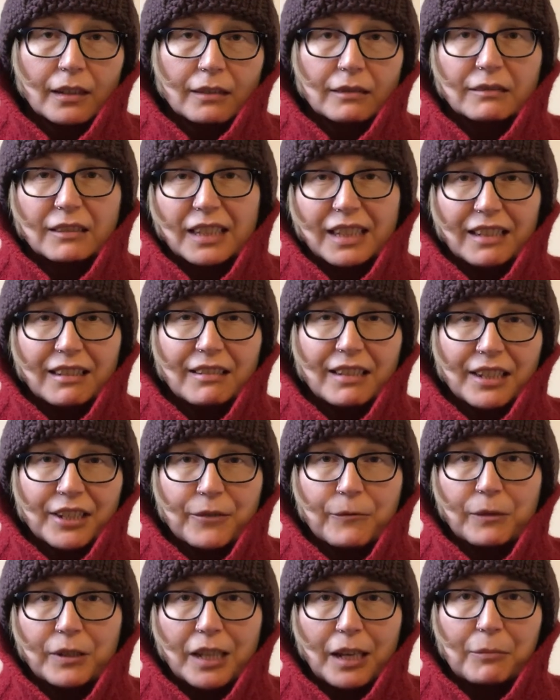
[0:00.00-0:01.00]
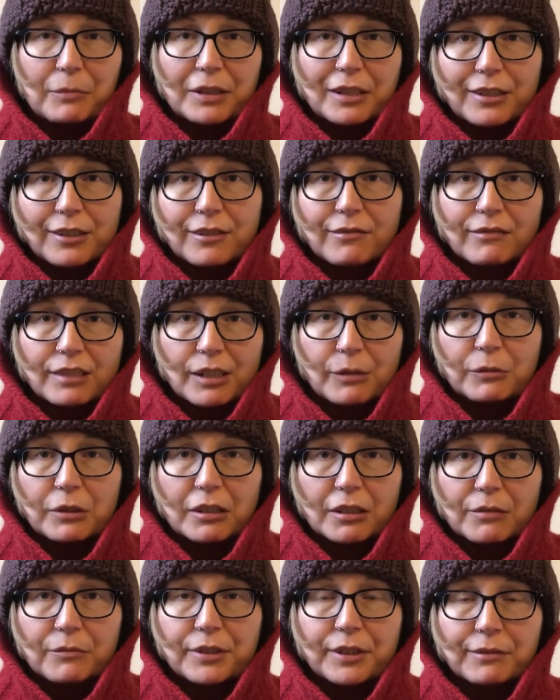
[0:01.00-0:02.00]
that's what happens
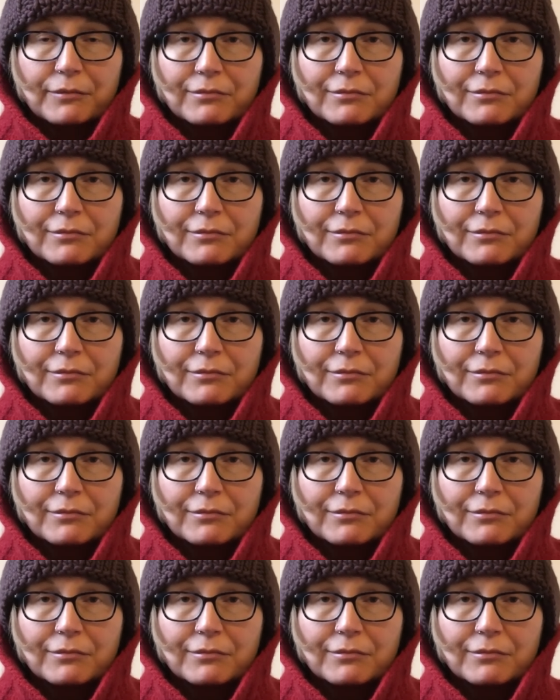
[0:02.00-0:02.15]
sometimes.